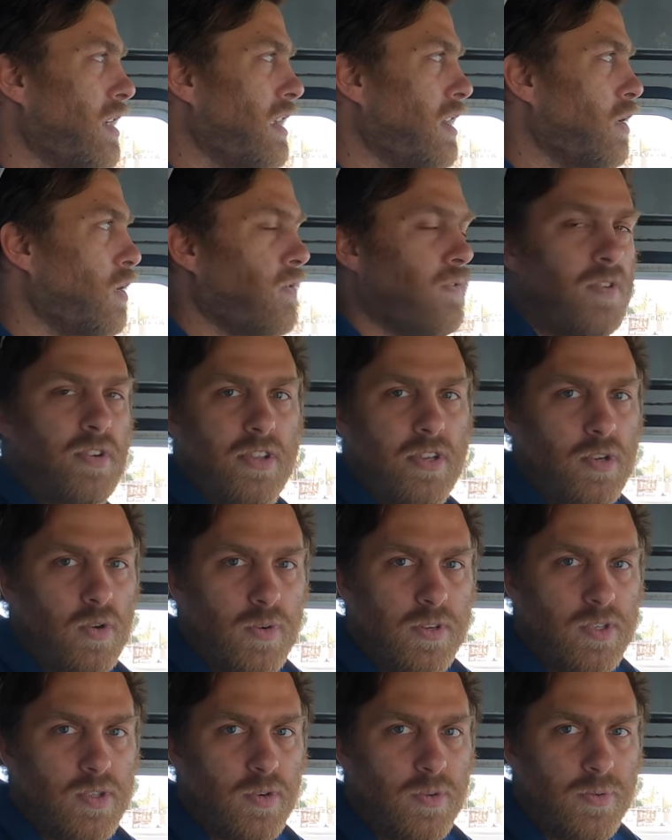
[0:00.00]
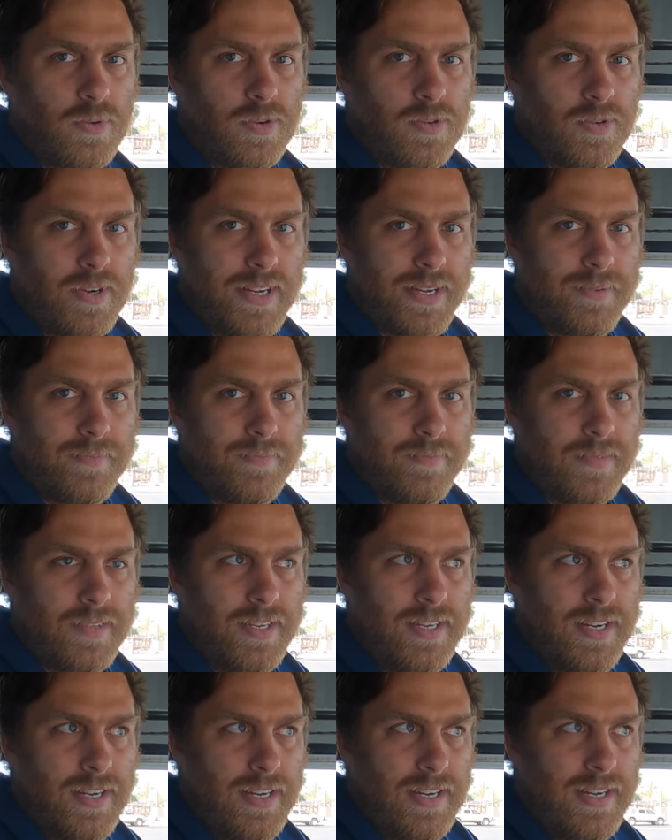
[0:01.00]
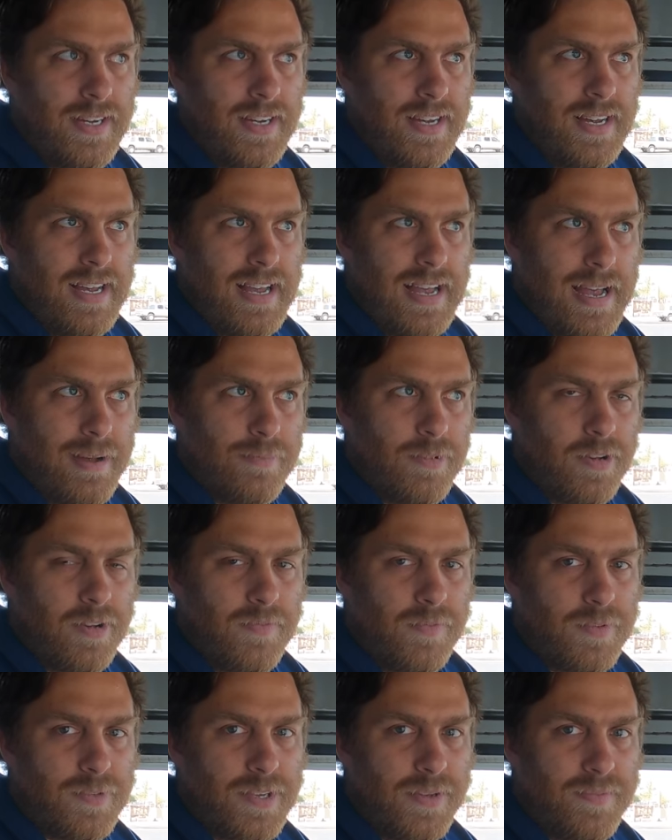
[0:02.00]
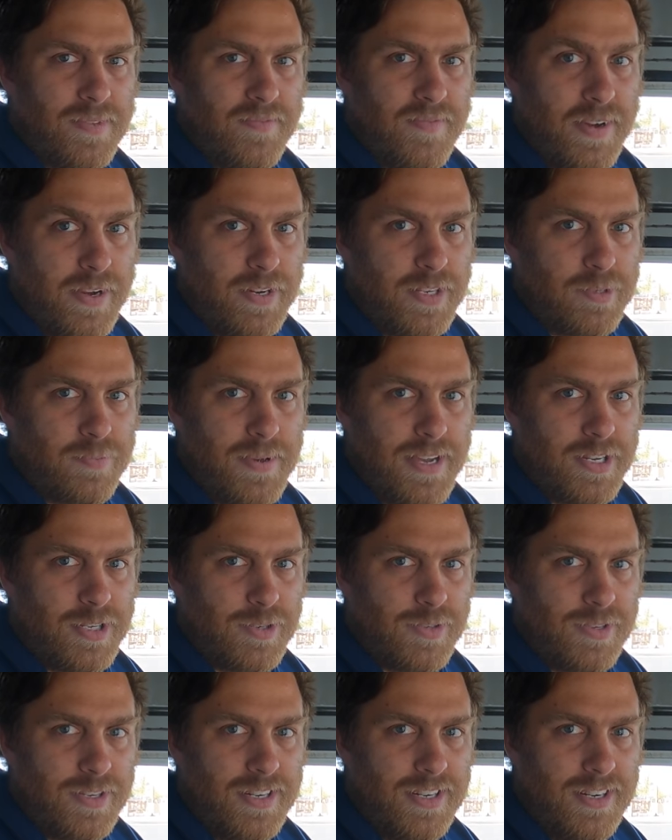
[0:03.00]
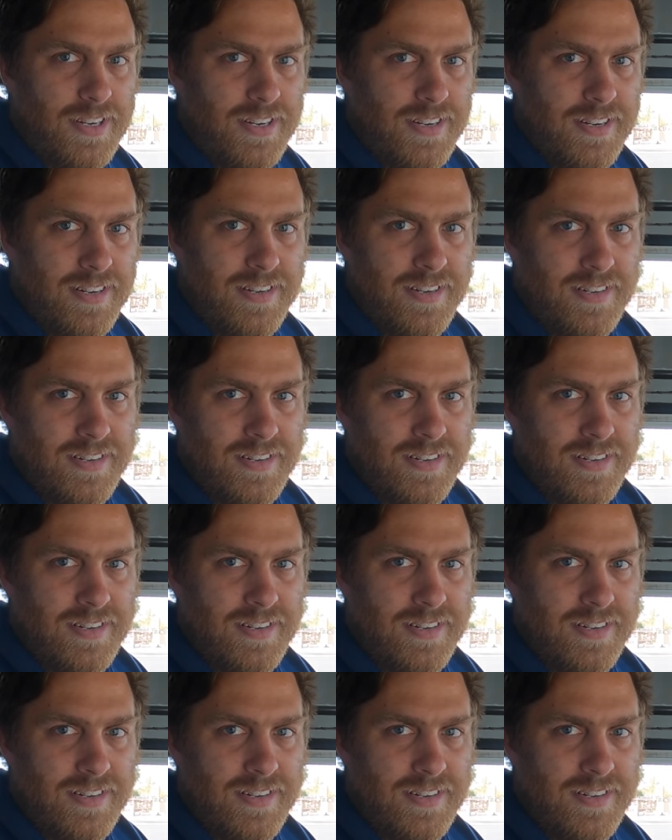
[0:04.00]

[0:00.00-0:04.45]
go over to the toy store real quick. I'm looking for something very special. I